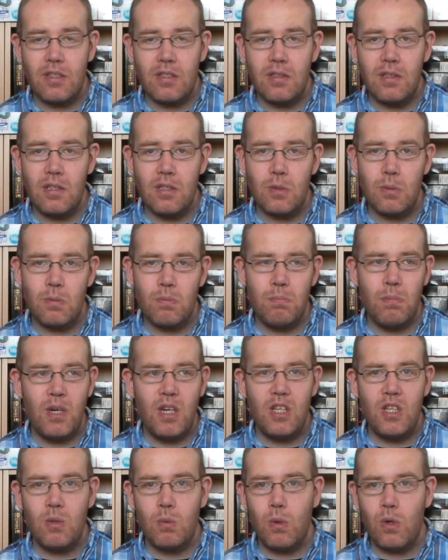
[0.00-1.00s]
It's money
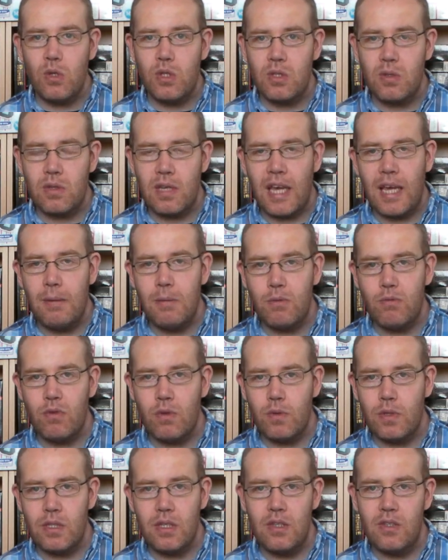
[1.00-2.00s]
towards games for
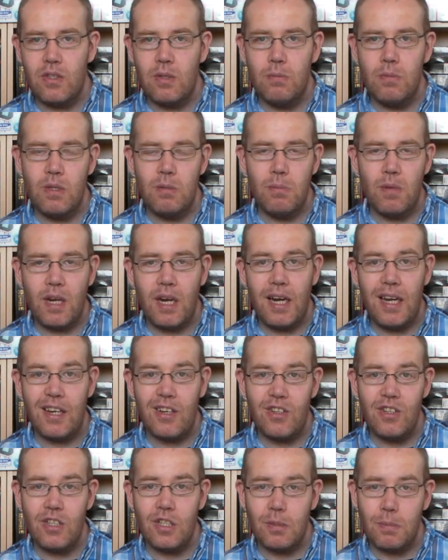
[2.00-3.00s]
other systems in my
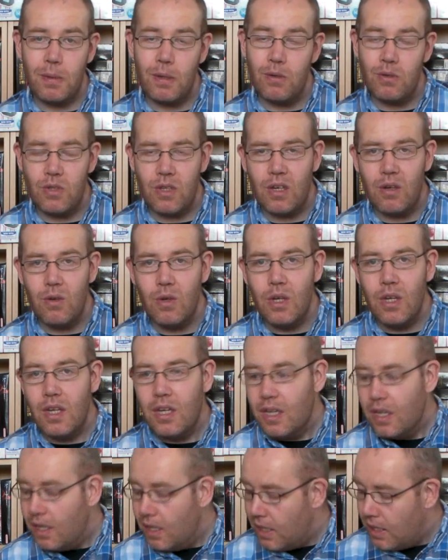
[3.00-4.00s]
collection, I suppose. So
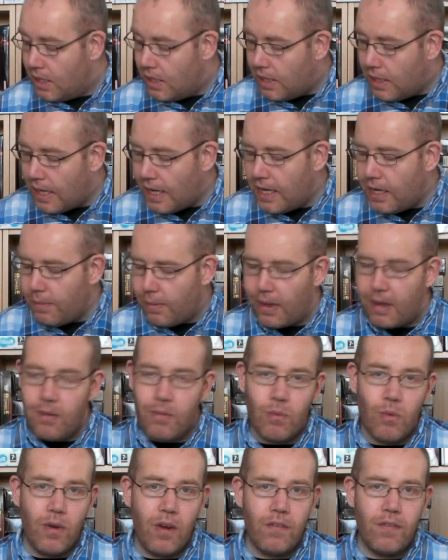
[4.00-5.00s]
anyway,
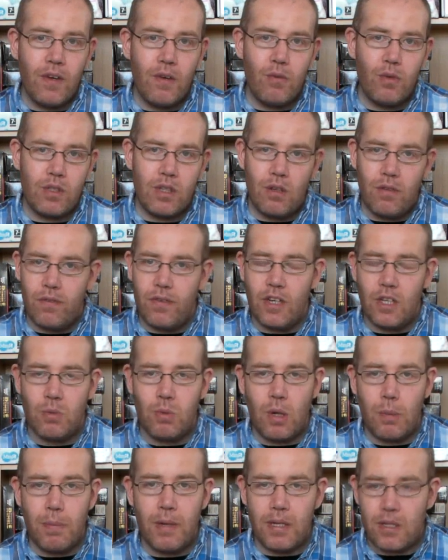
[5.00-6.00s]
without further ado, first
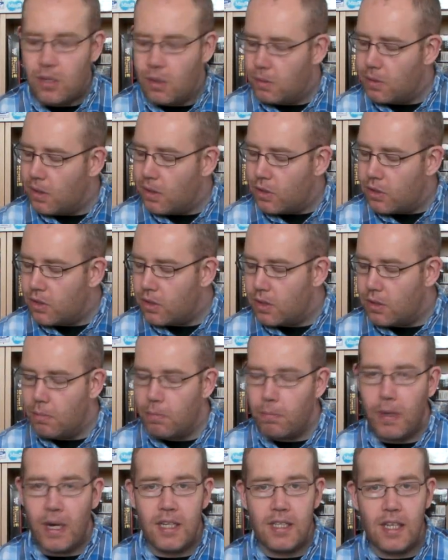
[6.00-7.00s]
one I picked up, guys,
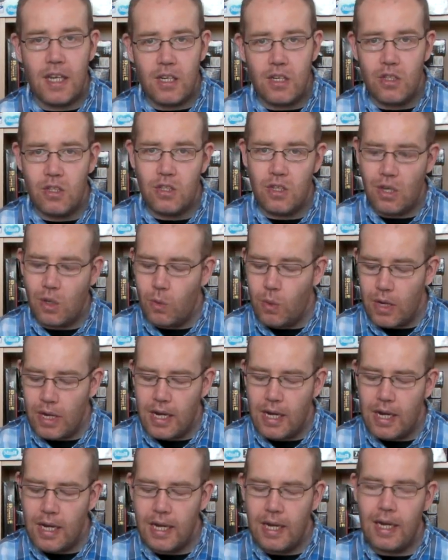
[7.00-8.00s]
PlayStation 2,
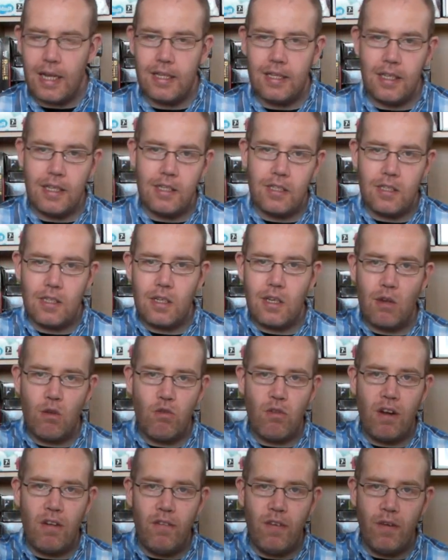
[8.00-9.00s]
and it's
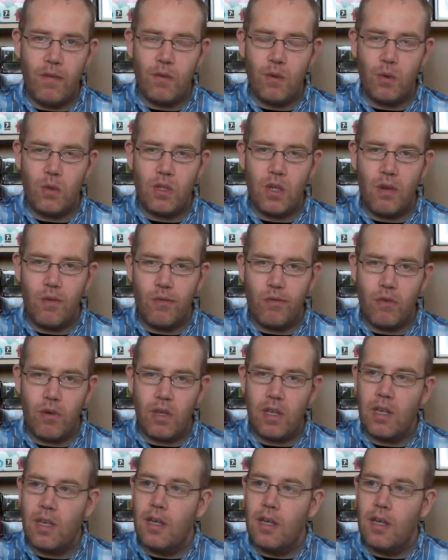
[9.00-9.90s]
Grand Theft Auto 3.